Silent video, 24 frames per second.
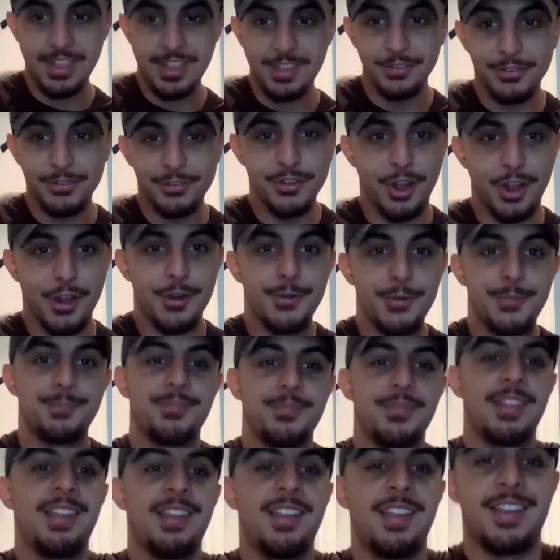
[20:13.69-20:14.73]
So,
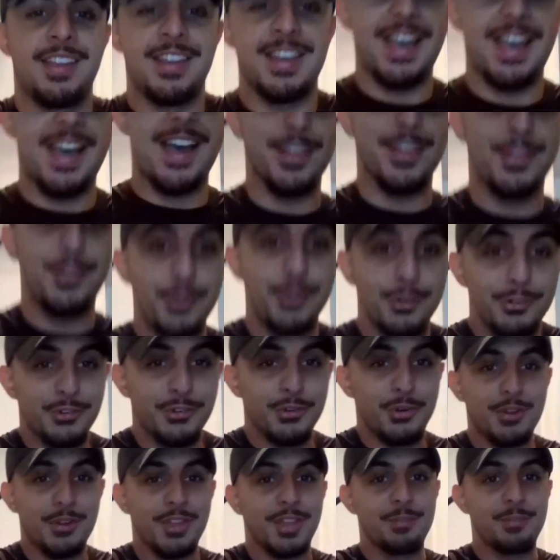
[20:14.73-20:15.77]
huge
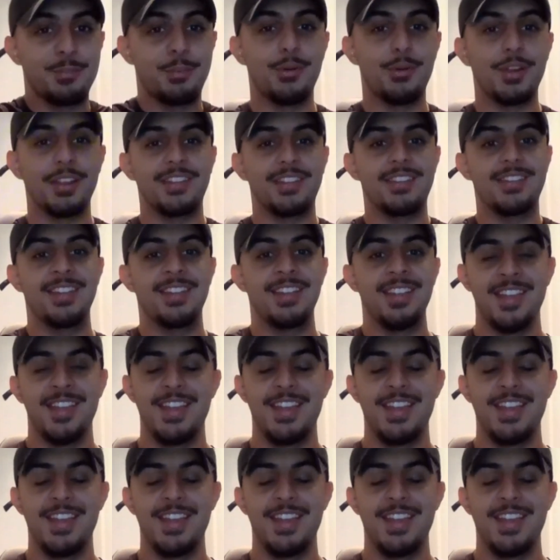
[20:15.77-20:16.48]
talking points